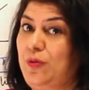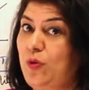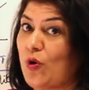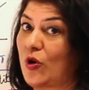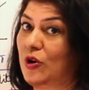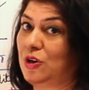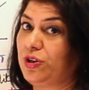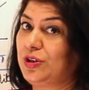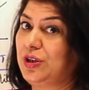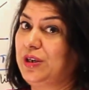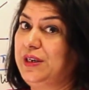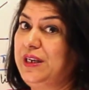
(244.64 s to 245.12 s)

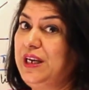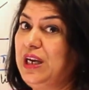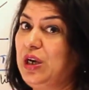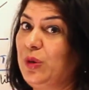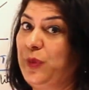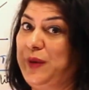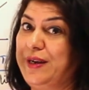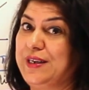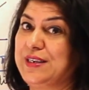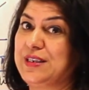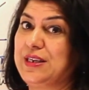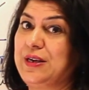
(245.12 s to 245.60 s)
or the
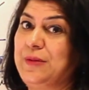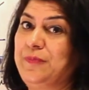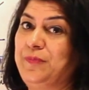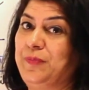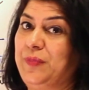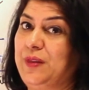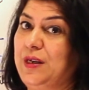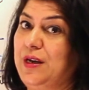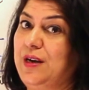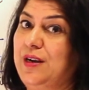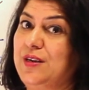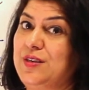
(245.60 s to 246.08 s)
liquid
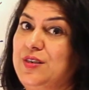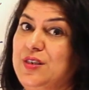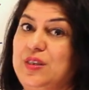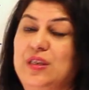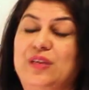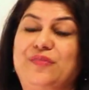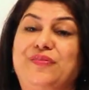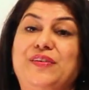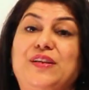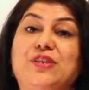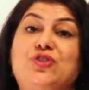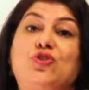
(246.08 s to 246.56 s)

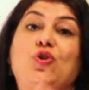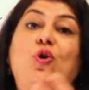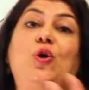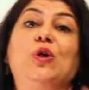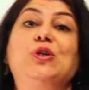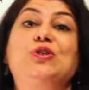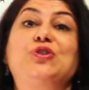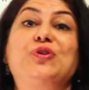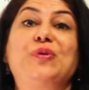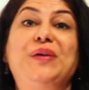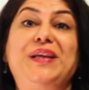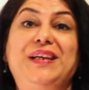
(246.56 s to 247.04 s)
surface
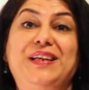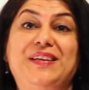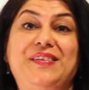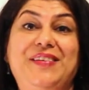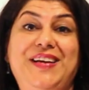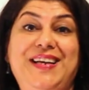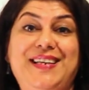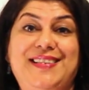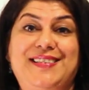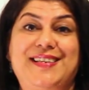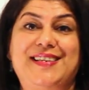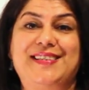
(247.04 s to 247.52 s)
also
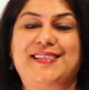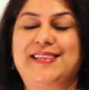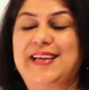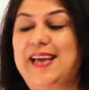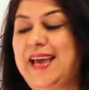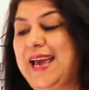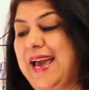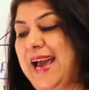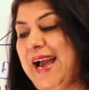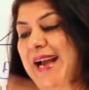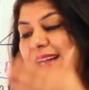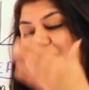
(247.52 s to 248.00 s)

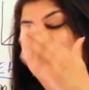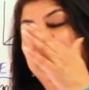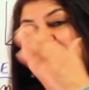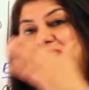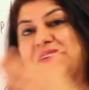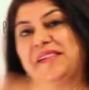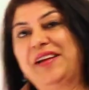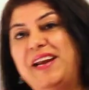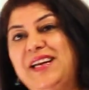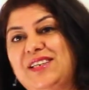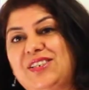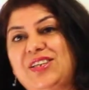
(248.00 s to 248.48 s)
increases. And the
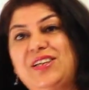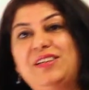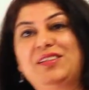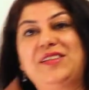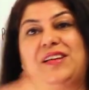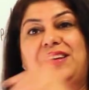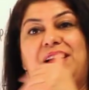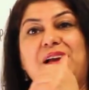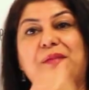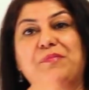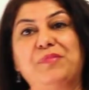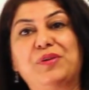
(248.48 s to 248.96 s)
greater
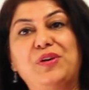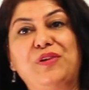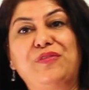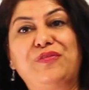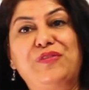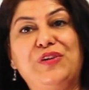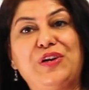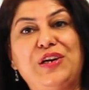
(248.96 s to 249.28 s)
the number of